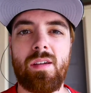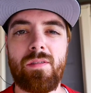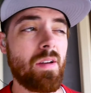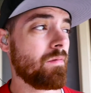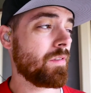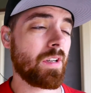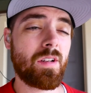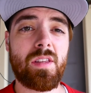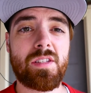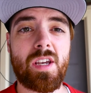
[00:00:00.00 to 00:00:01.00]
If you haven't
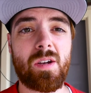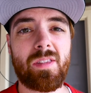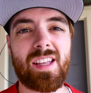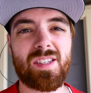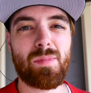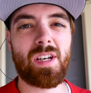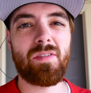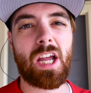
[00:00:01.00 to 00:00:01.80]
figured this out, that's a bit of a